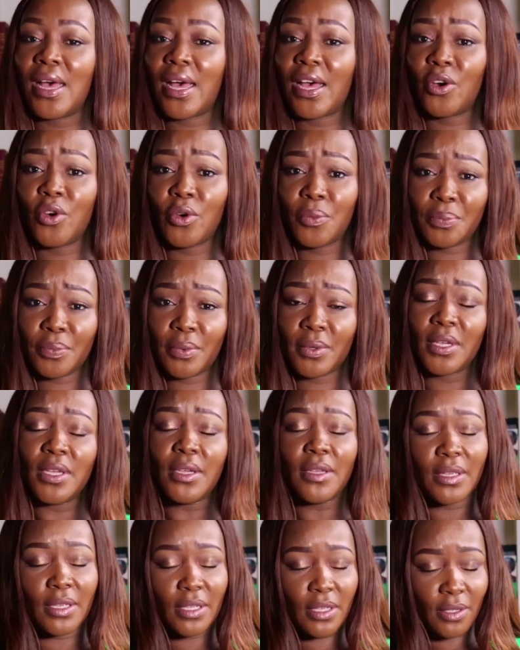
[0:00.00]
I hope,
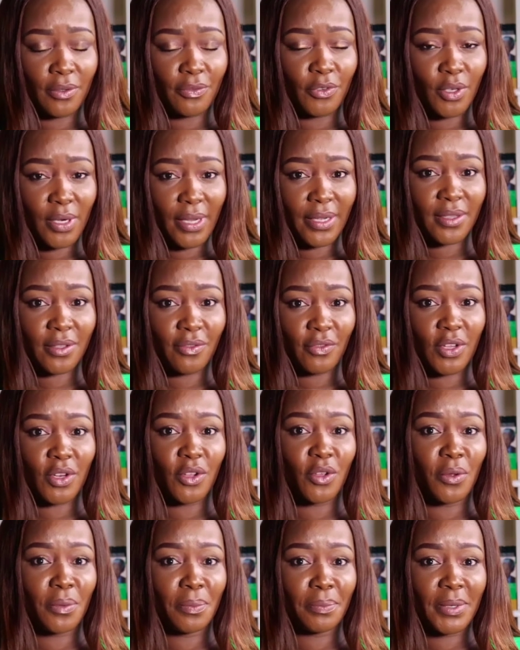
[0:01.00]
if you like the
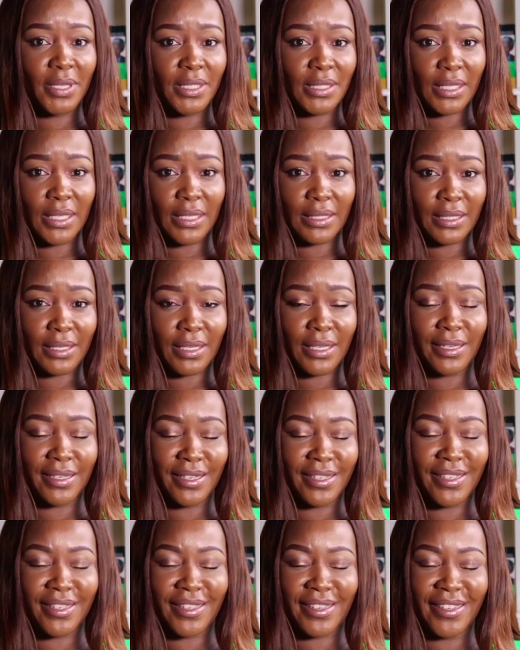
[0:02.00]
video, please
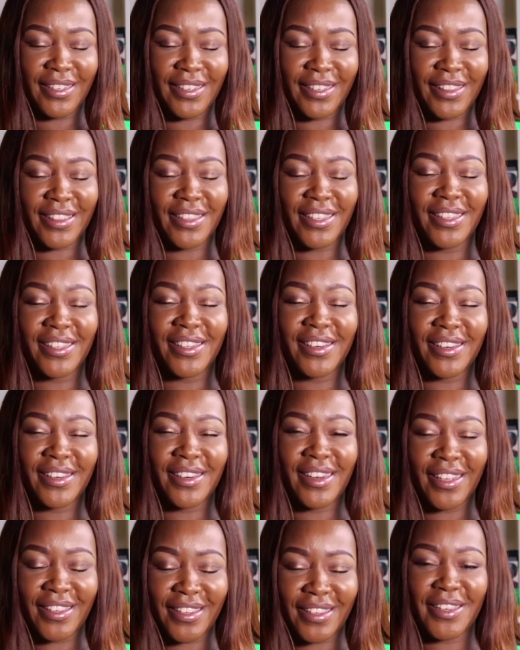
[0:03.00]
click the
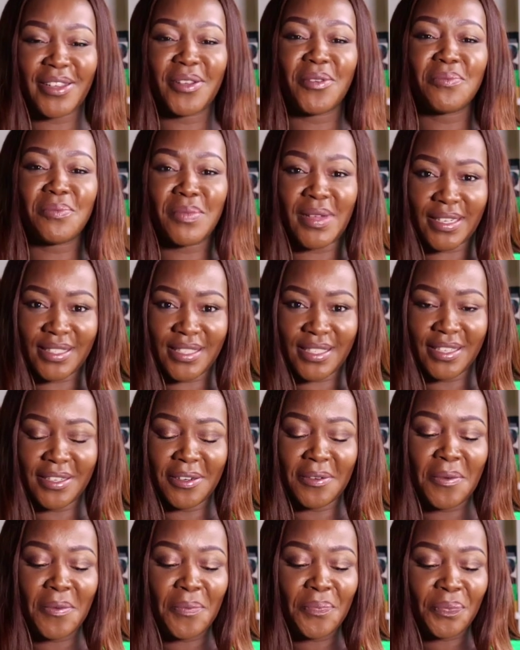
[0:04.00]
like
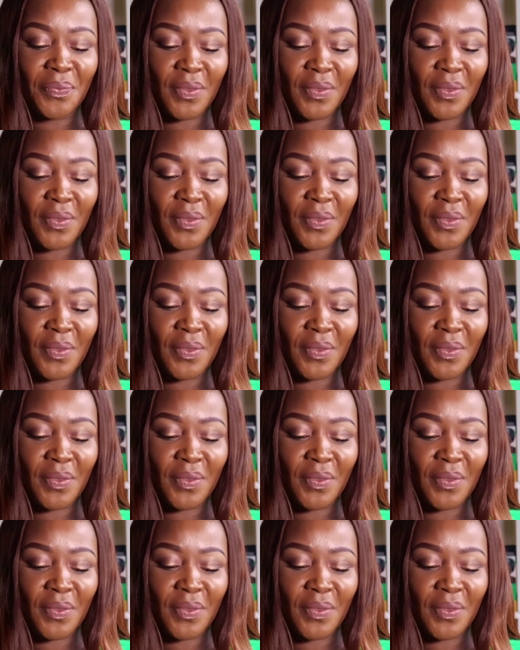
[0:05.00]
button